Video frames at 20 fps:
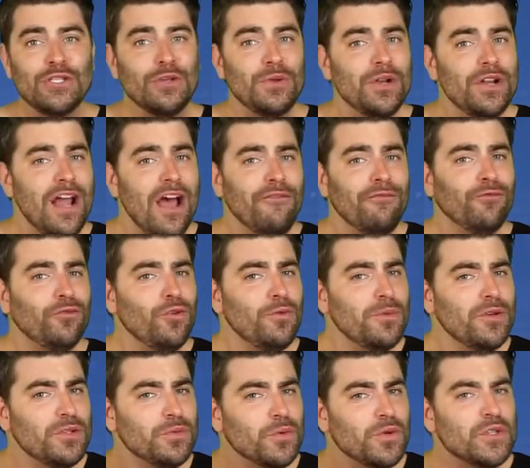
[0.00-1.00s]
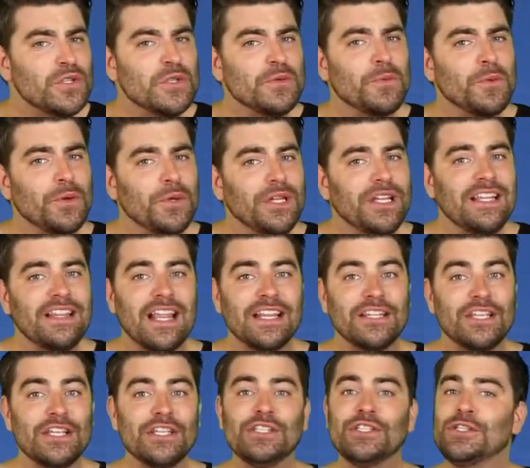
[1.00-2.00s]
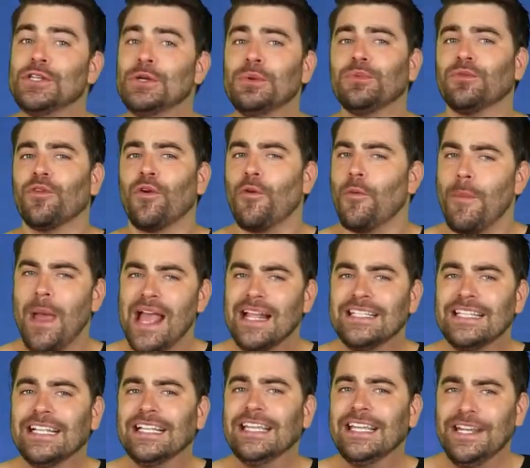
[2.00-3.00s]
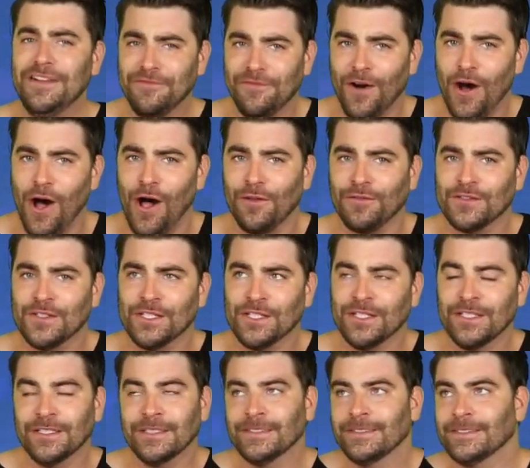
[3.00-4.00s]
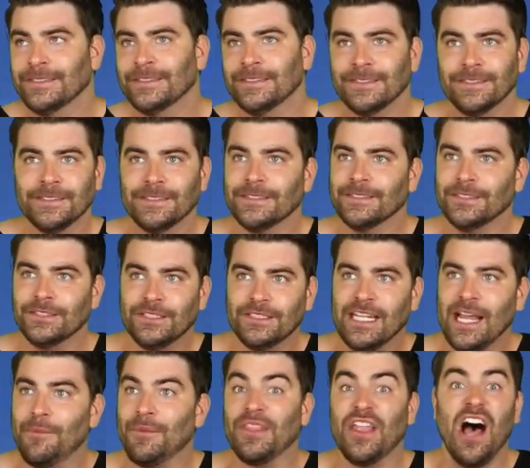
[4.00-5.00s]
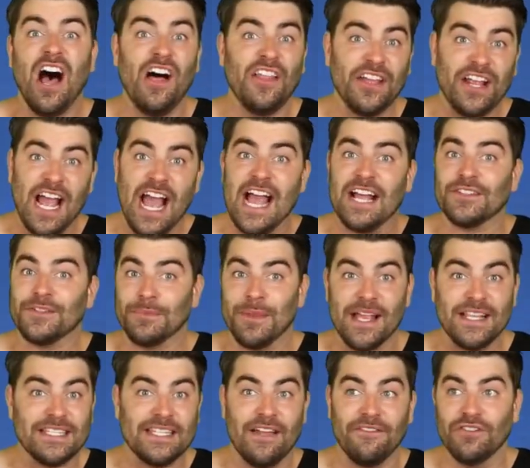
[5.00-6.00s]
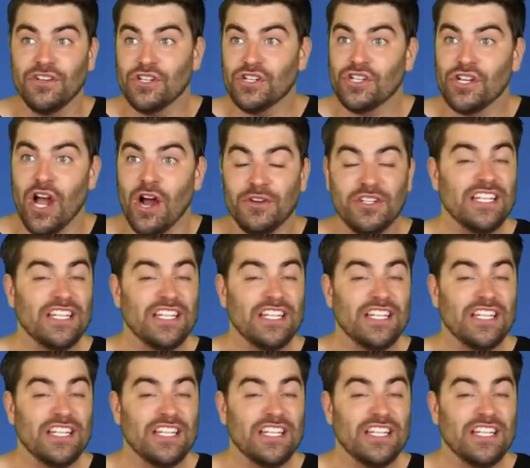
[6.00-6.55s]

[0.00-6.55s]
Soon enough, rumors were swirling that these two were romantically involved. She's getting with all the guys from that 70s show.